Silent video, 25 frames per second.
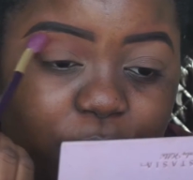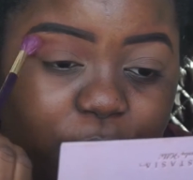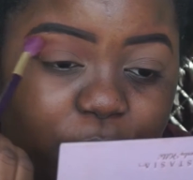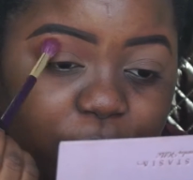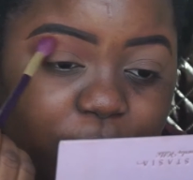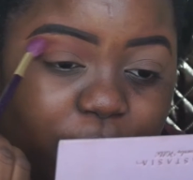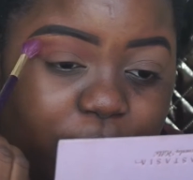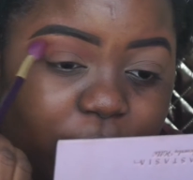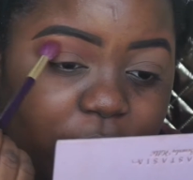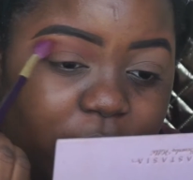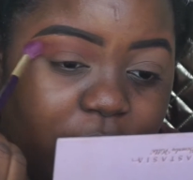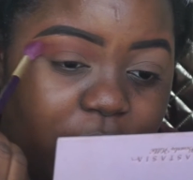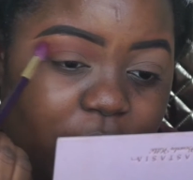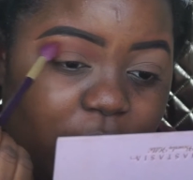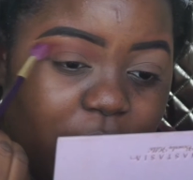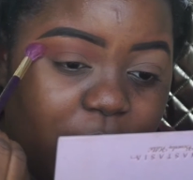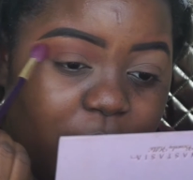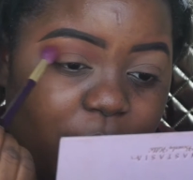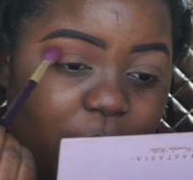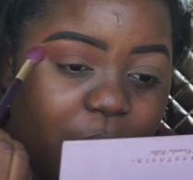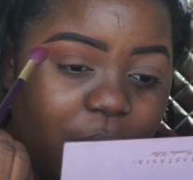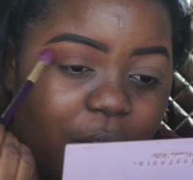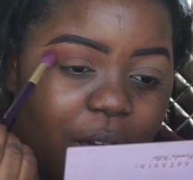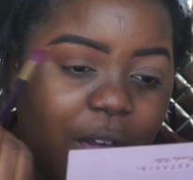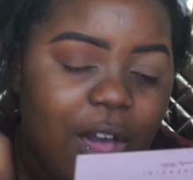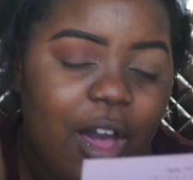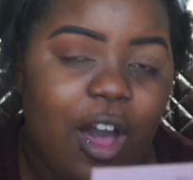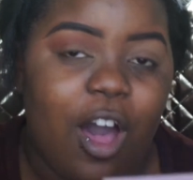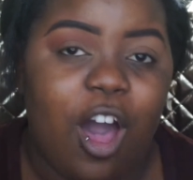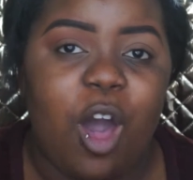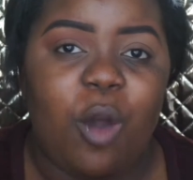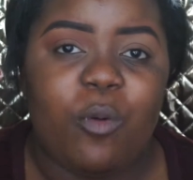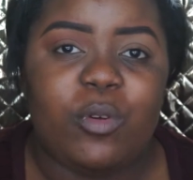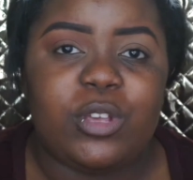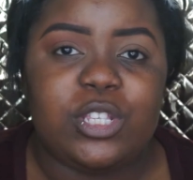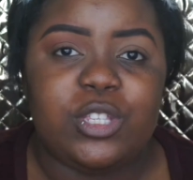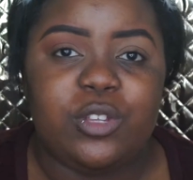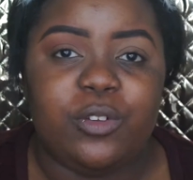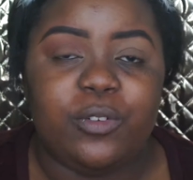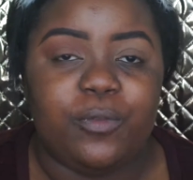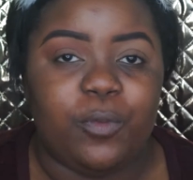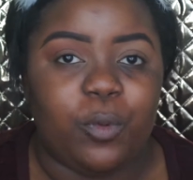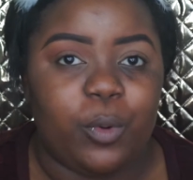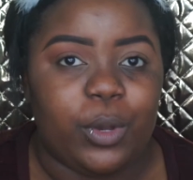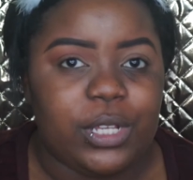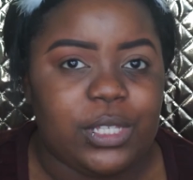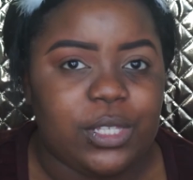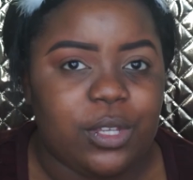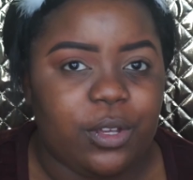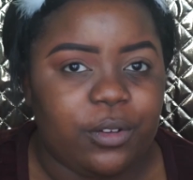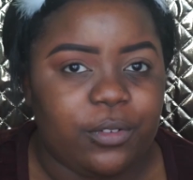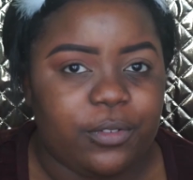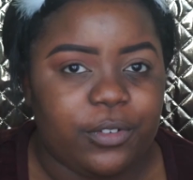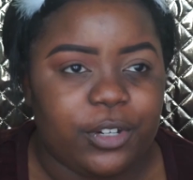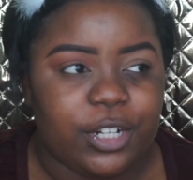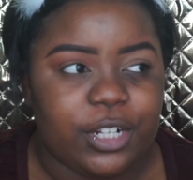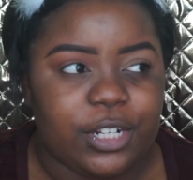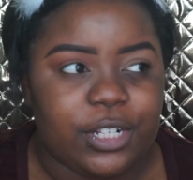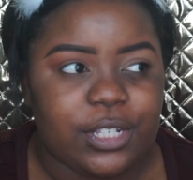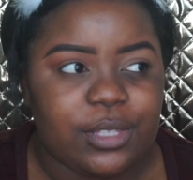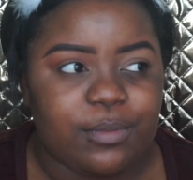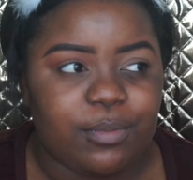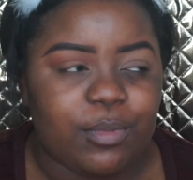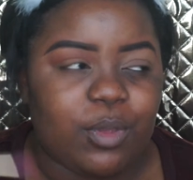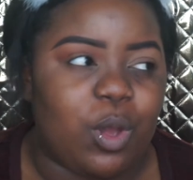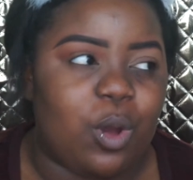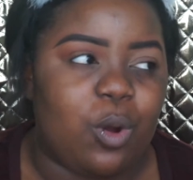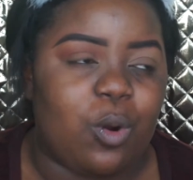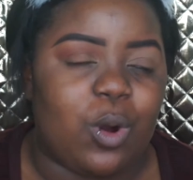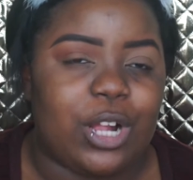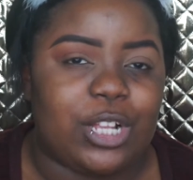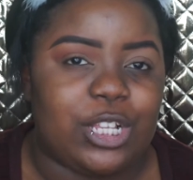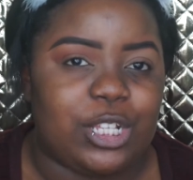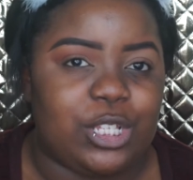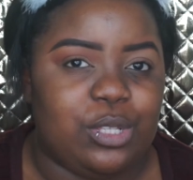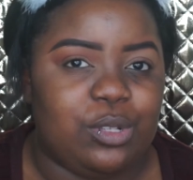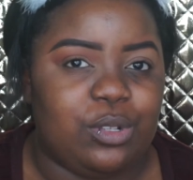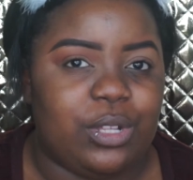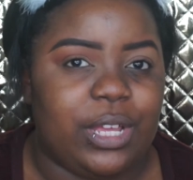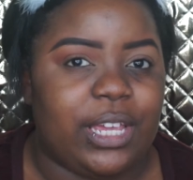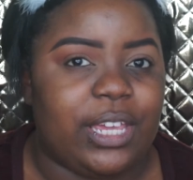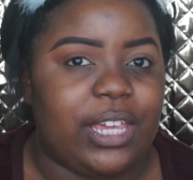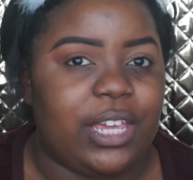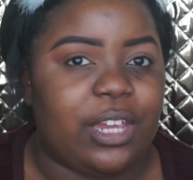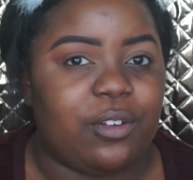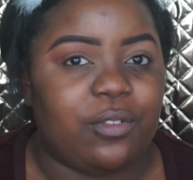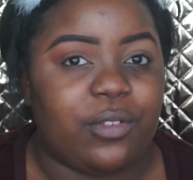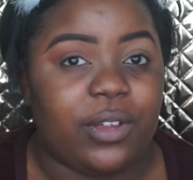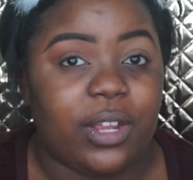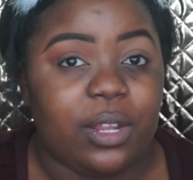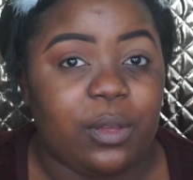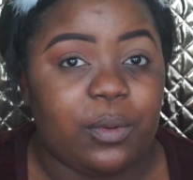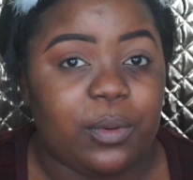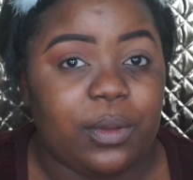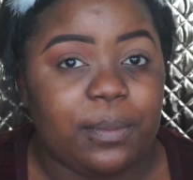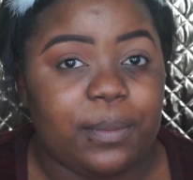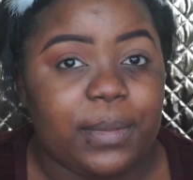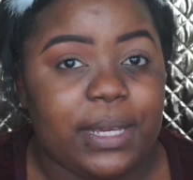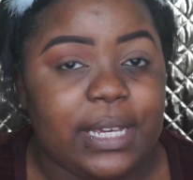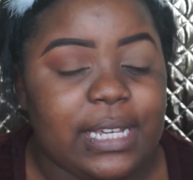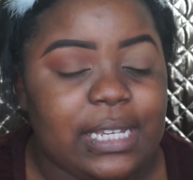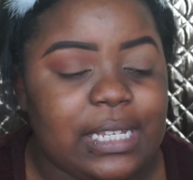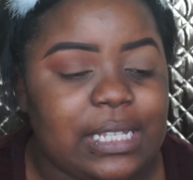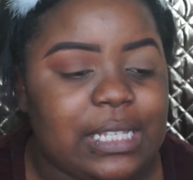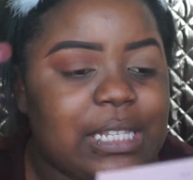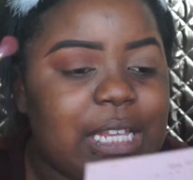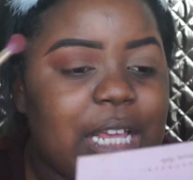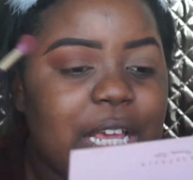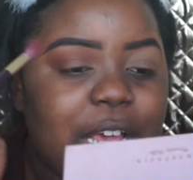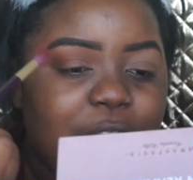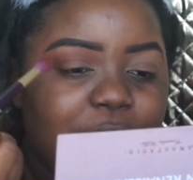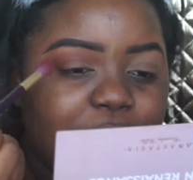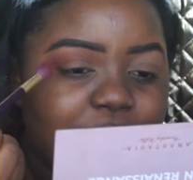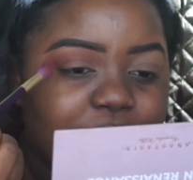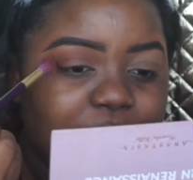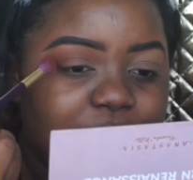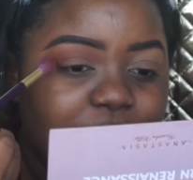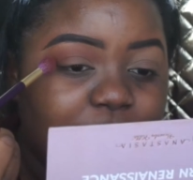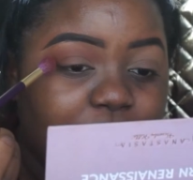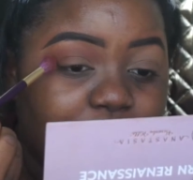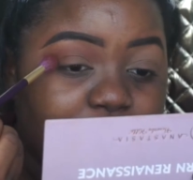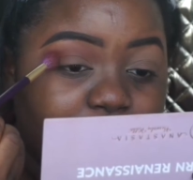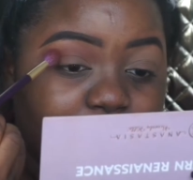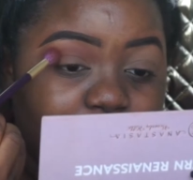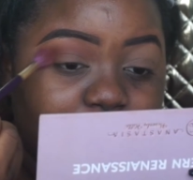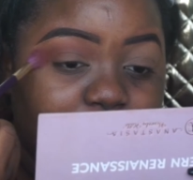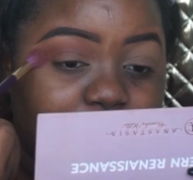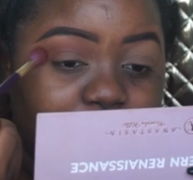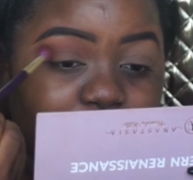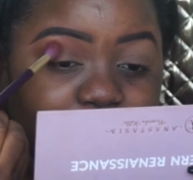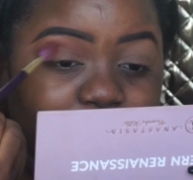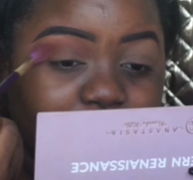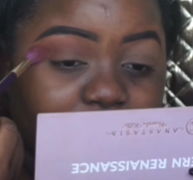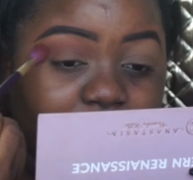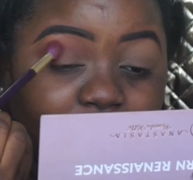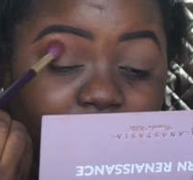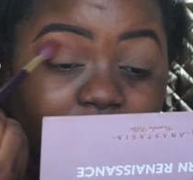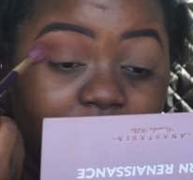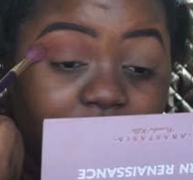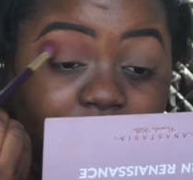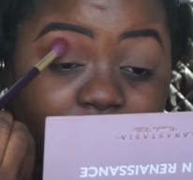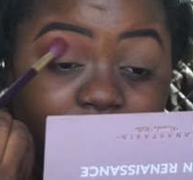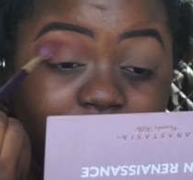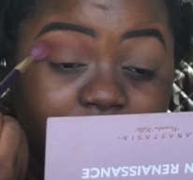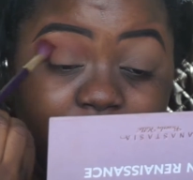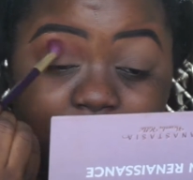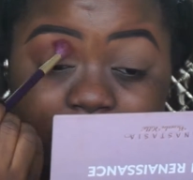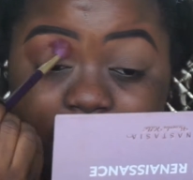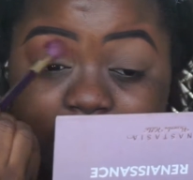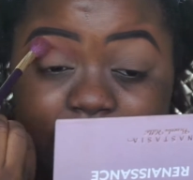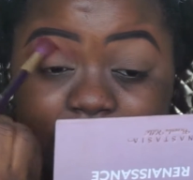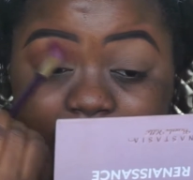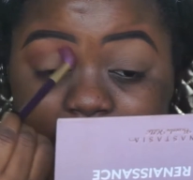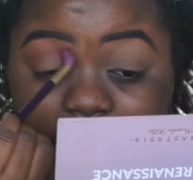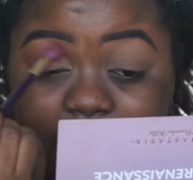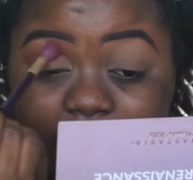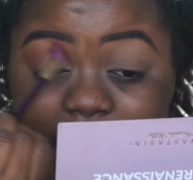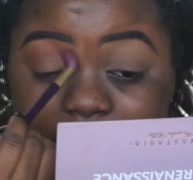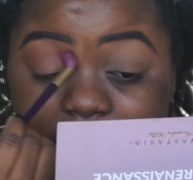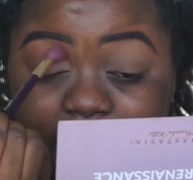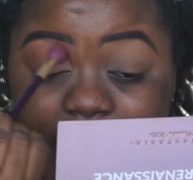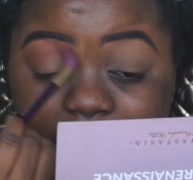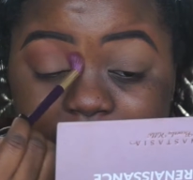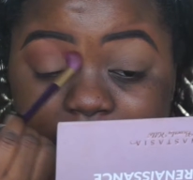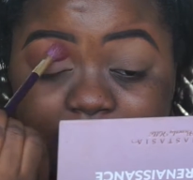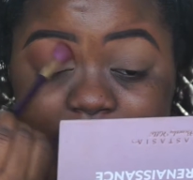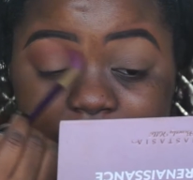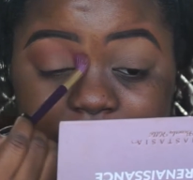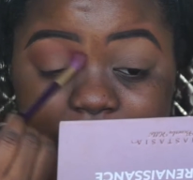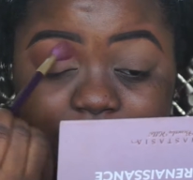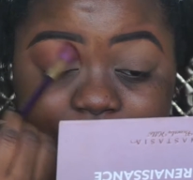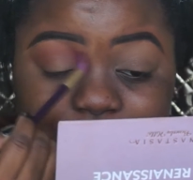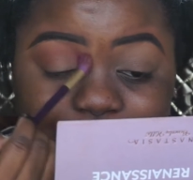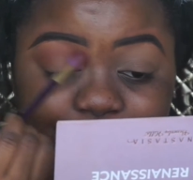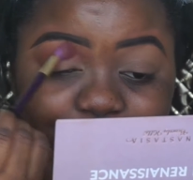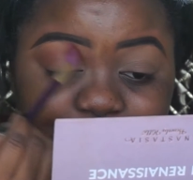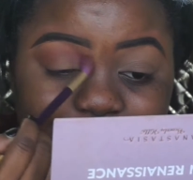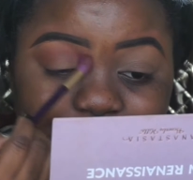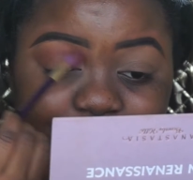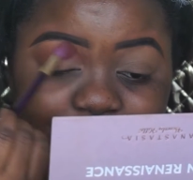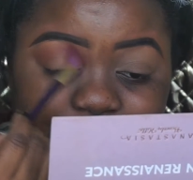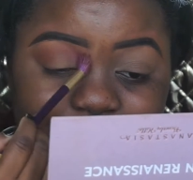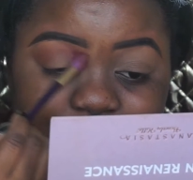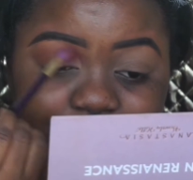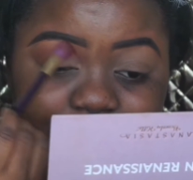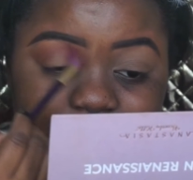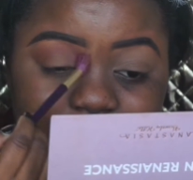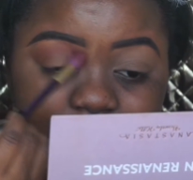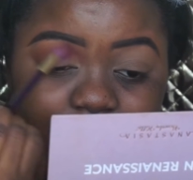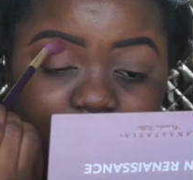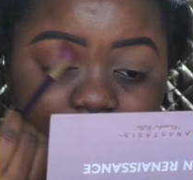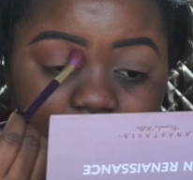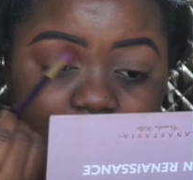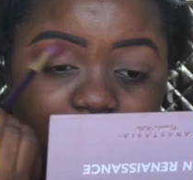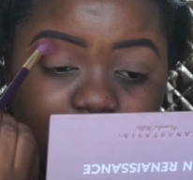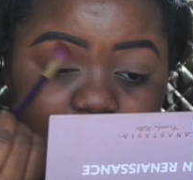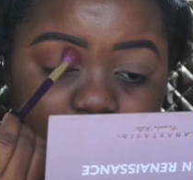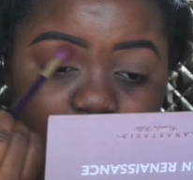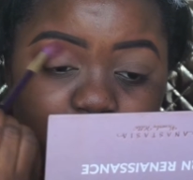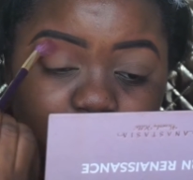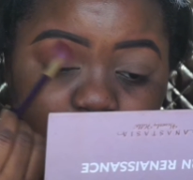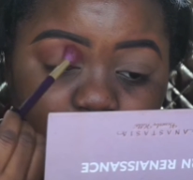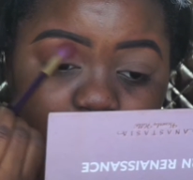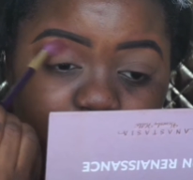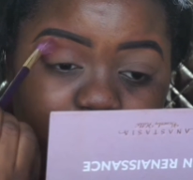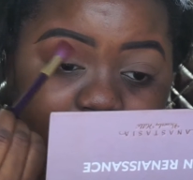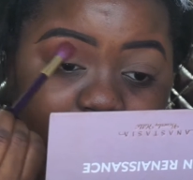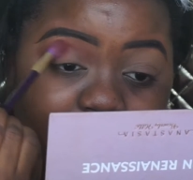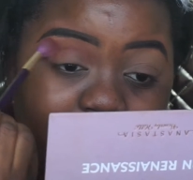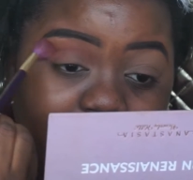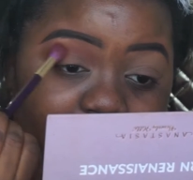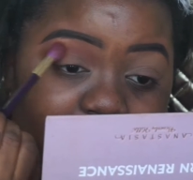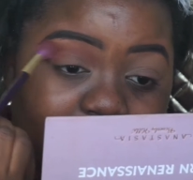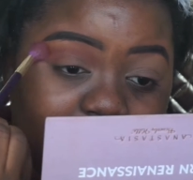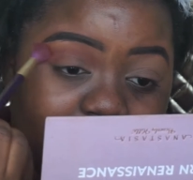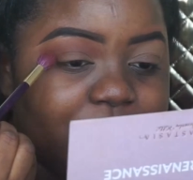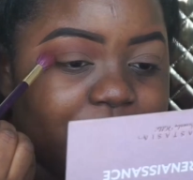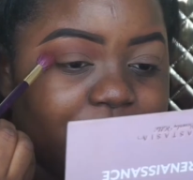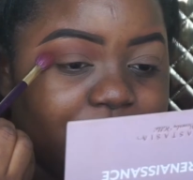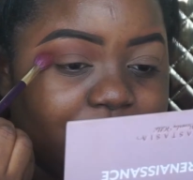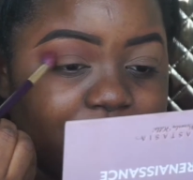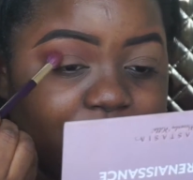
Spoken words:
through video. I always do voiceovers, or I just do like get ready with me's. So hopefully this isn't too bad.